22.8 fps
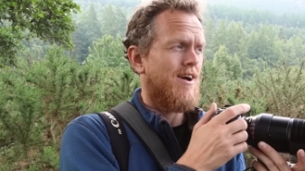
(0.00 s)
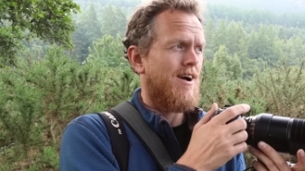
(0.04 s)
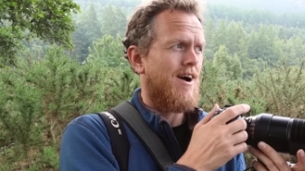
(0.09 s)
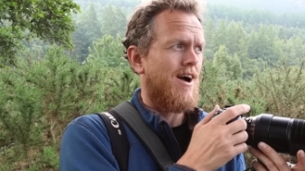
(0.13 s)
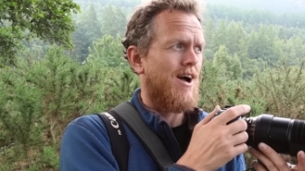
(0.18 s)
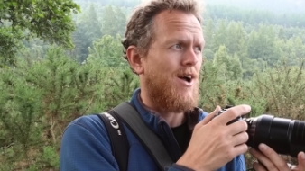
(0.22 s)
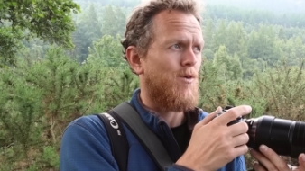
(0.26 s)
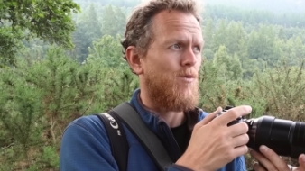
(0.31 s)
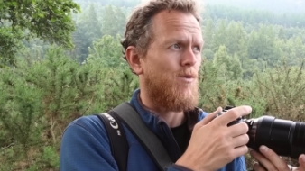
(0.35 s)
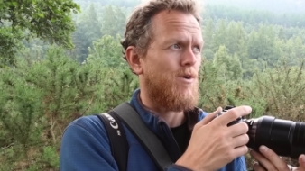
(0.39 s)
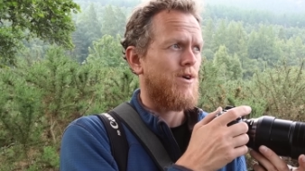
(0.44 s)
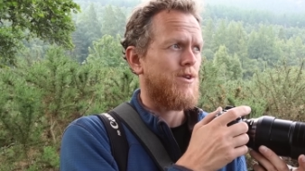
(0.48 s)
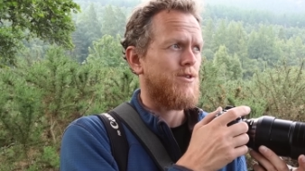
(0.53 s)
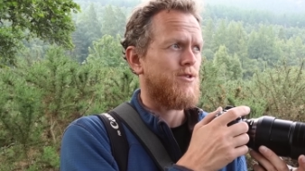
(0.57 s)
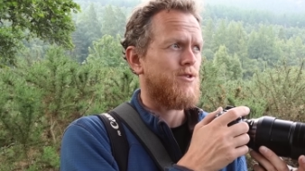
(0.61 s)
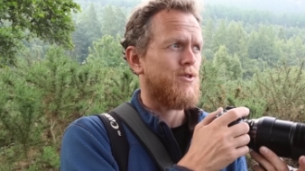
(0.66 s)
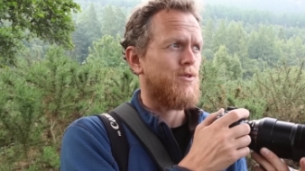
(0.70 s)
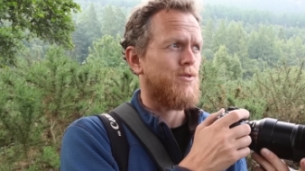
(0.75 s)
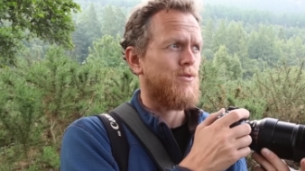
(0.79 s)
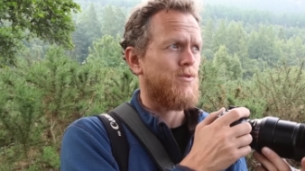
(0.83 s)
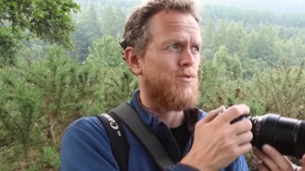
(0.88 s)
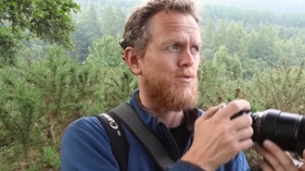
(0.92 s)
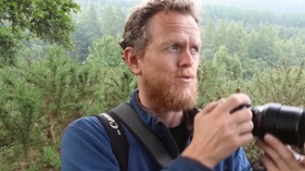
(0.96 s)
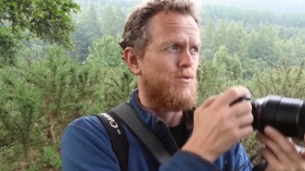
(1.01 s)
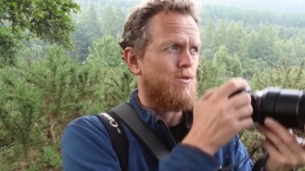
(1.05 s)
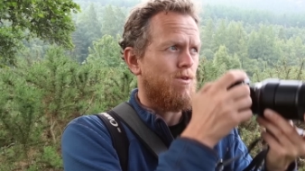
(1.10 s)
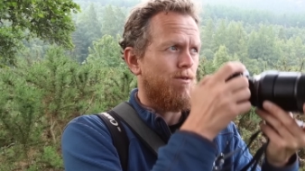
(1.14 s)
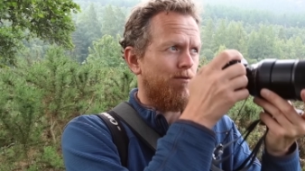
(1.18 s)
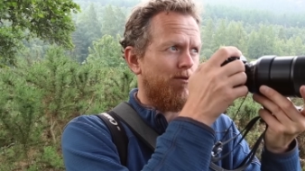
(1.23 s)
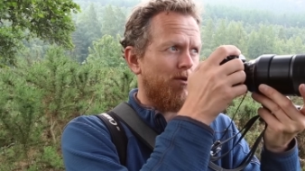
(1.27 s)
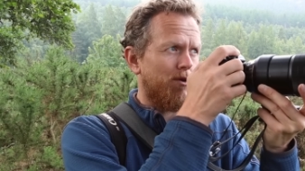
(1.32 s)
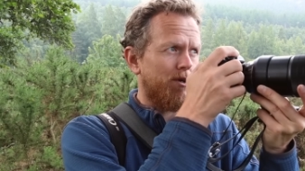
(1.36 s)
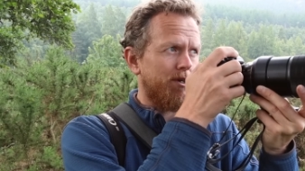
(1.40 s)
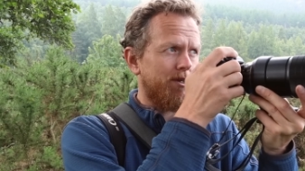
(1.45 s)
I want to
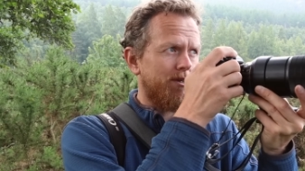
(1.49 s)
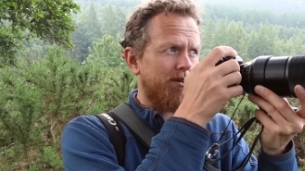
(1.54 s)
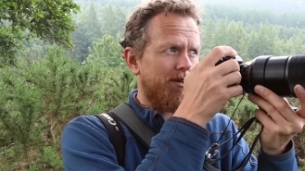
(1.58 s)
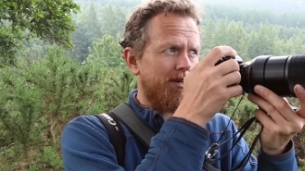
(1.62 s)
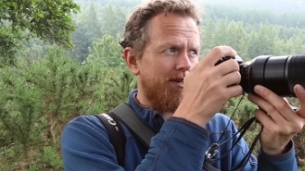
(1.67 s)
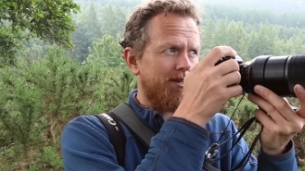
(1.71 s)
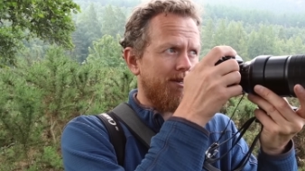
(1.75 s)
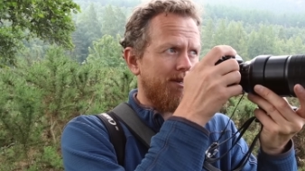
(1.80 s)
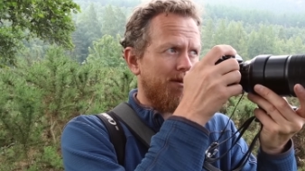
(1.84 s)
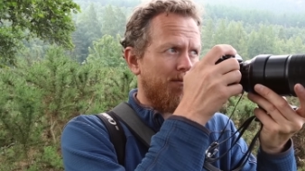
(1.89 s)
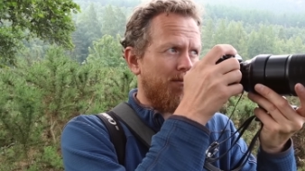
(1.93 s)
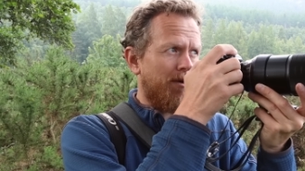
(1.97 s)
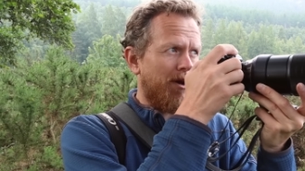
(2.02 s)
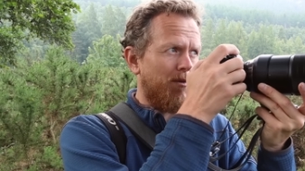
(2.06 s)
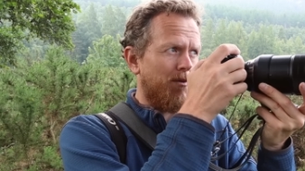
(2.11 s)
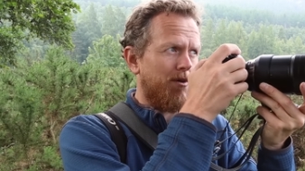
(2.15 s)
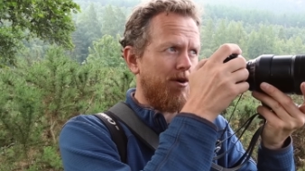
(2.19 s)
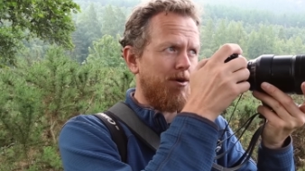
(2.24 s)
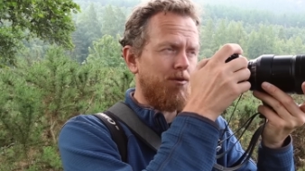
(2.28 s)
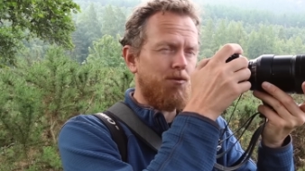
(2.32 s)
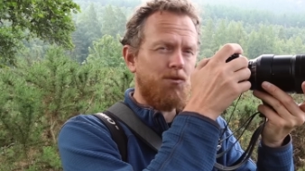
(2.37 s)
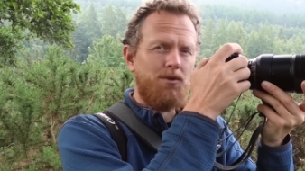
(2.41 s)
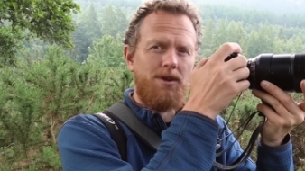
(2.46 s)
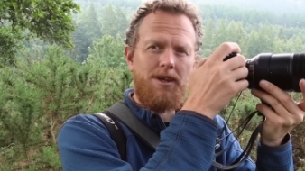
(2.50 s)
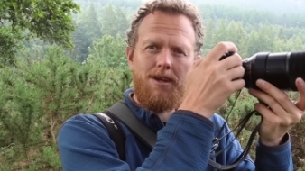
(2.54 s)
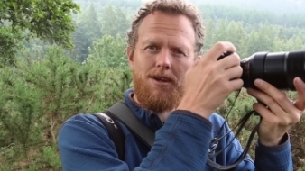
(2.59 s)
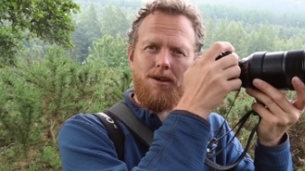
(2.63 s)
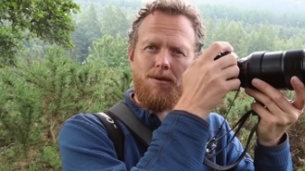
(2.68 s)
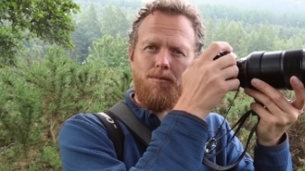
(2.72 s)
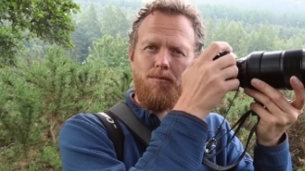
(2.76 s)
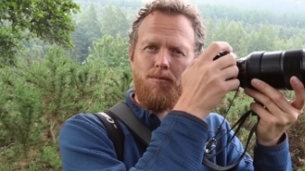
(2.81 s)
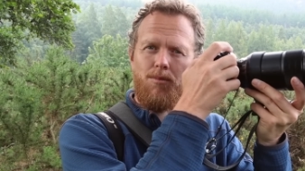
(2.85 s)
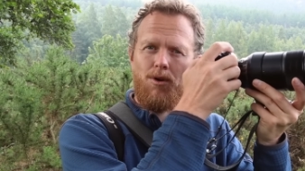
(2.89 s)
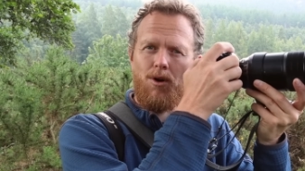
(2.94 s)
focus on it, but I want to
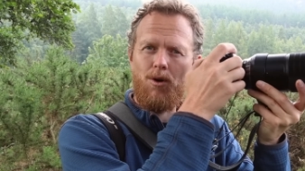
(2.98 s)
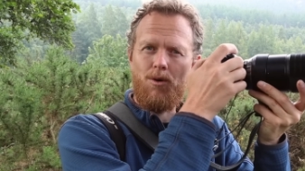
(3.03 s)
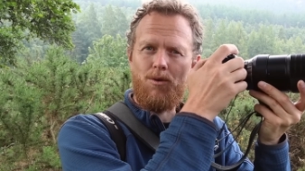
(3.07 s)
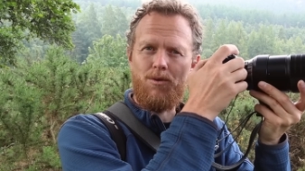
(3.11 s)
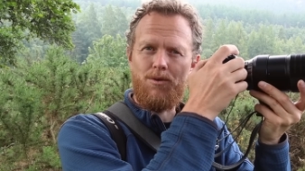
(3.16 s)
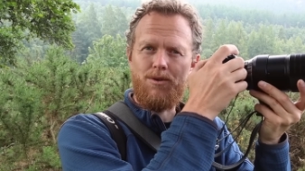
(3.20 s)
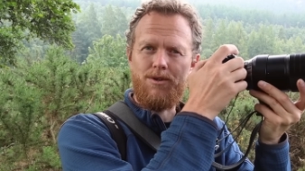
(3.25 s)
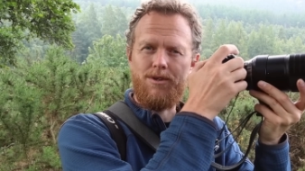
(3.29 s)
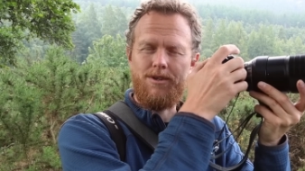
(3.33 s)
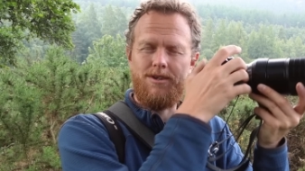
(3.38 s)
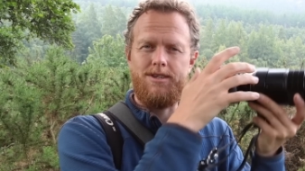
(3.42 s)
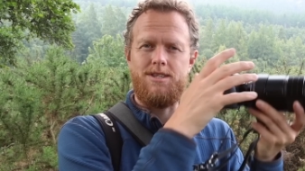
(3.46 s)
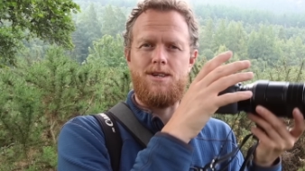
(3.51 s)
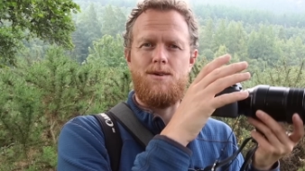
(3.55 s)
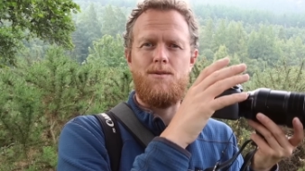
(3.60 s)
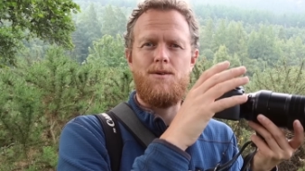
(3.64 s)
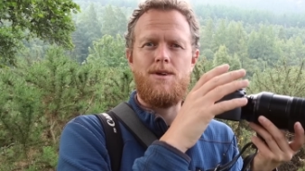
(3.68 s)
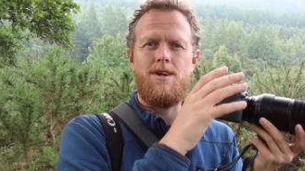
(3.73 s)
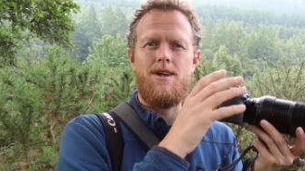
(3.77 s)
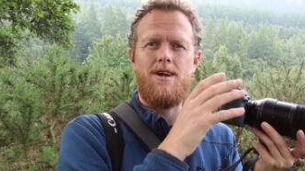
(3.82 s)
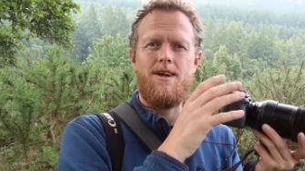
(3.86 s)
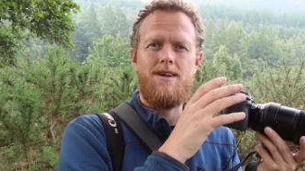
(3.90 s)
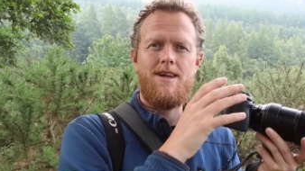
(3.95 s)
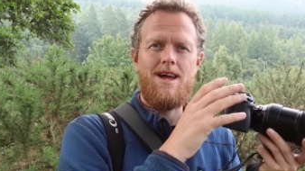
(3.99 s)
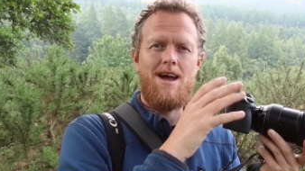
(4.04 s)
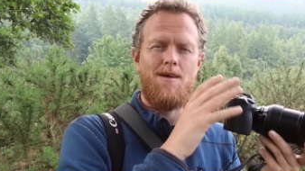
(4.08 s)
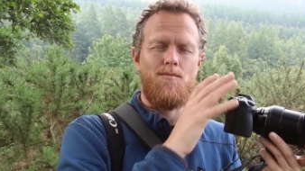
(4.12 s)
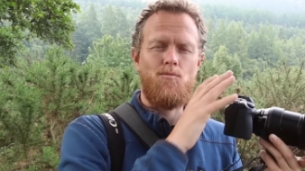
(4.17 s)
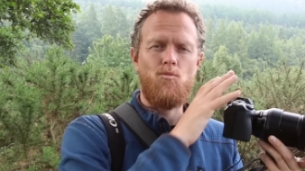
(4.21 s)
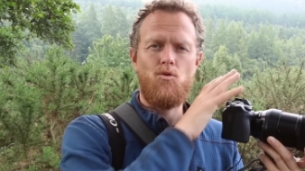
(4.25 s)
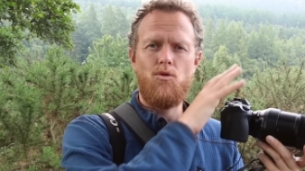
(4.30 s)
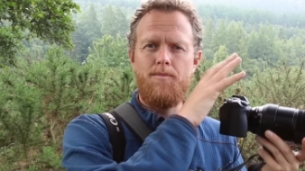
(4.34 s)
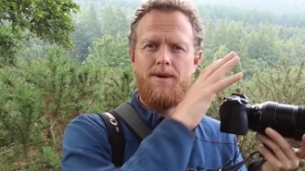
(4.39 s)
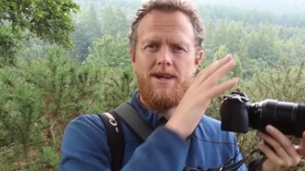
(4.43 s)
recompose because I want to have
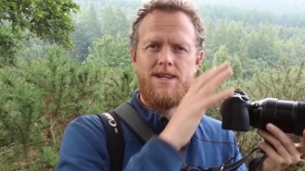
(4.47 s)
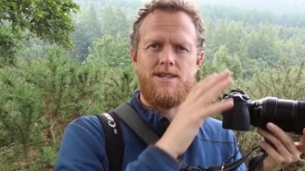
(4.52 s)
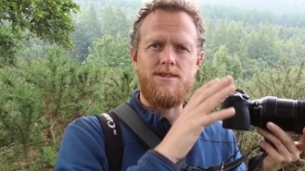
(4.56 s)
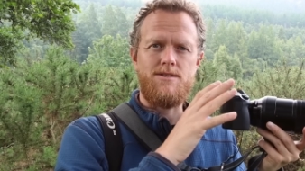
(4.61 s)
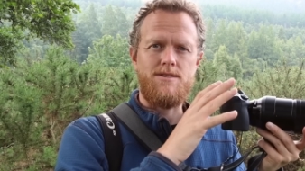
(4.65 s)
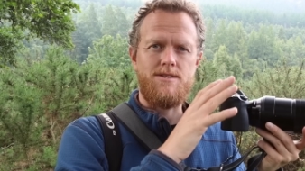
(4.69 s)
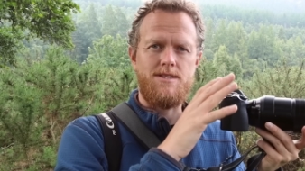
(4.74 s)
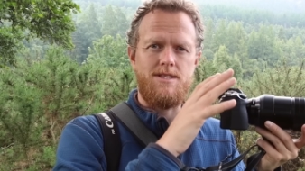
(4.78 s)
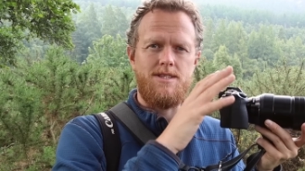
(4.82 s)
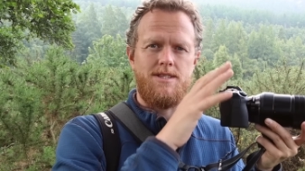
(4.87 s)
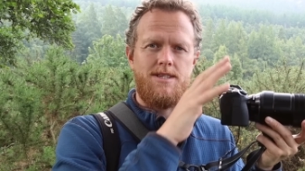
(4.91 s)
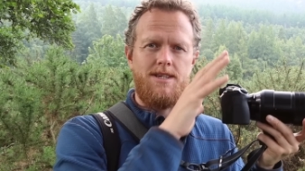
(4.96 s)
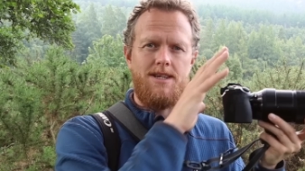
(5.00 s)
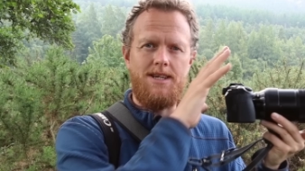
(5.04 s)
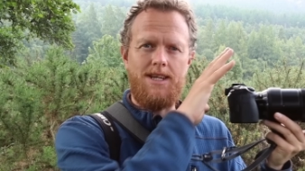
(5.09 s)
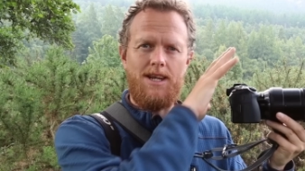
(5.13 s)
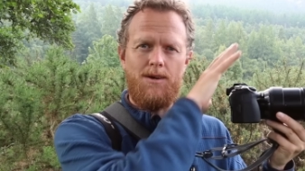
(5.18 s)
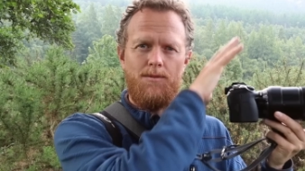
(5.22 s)
more pixels in the scene.